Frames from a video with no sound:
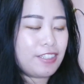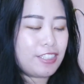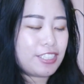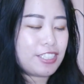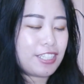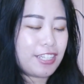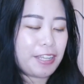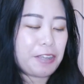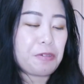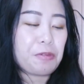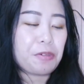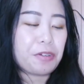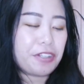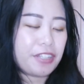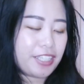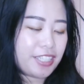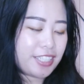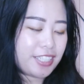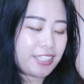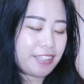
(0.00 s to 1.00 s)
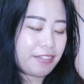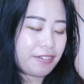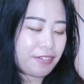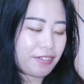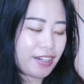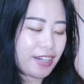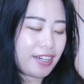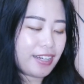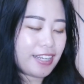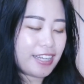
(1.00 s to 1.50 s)
It's like really stiff
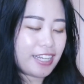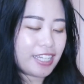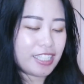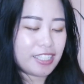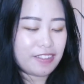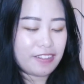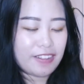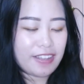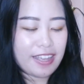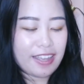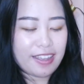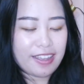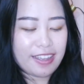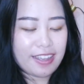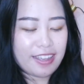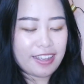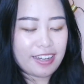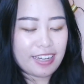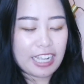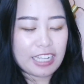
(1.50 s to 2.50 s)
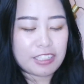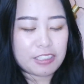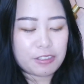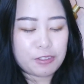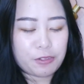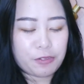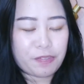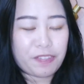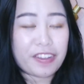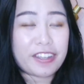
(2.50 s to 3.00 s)
right now, and I
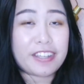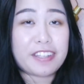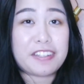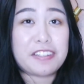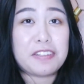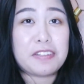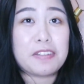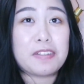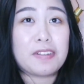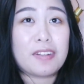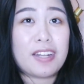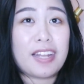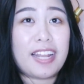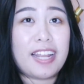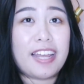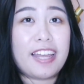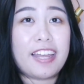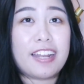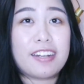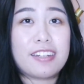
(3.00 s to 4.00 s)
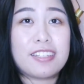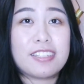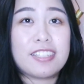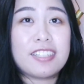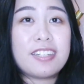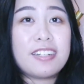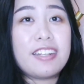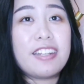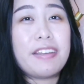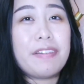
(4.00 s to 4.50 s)
do feel like the
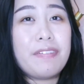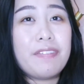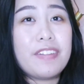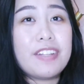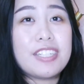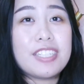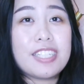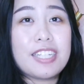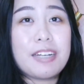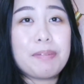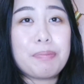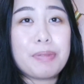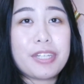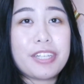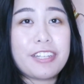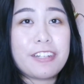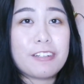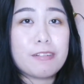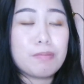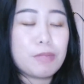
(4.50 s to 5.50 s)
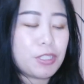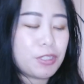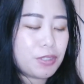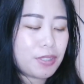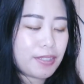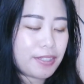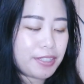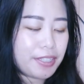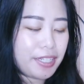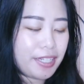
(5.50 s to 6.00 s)
stiffness up here
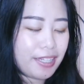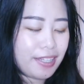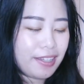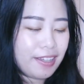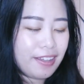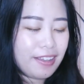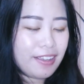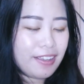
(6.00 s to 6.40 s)
mostly.